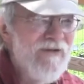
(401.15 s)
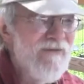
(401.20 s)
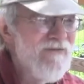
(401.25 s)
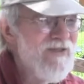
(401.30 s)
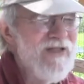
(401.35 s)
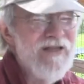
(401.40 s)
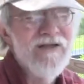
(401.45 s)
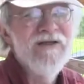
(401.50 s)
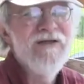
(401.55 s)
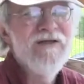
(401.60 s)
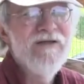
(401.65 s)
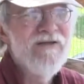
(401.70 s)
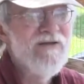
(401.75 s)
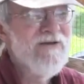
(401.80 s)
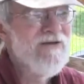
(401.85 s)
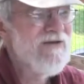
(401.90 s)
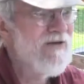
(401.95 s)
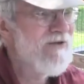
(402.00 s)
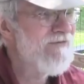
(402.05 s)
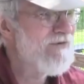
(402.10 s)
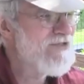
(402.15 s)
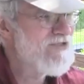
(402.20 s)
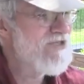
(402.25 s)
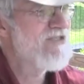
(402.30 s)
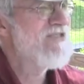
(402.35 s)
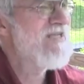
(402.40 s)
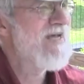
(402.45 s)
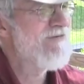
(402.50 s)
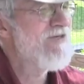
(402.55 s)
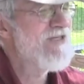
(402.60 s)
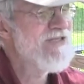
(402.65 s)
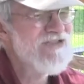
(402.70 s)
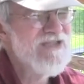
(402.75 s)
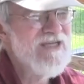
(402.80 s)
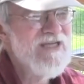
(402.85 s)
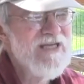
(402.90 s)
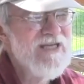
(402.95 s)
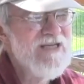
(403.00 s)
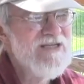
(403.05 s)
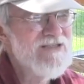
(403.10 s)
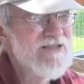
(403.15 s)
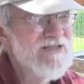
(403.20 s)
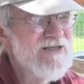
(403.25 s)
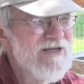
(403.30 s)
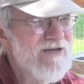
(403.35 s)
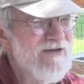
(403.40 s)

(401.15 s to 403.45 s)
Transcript: that can resist every disease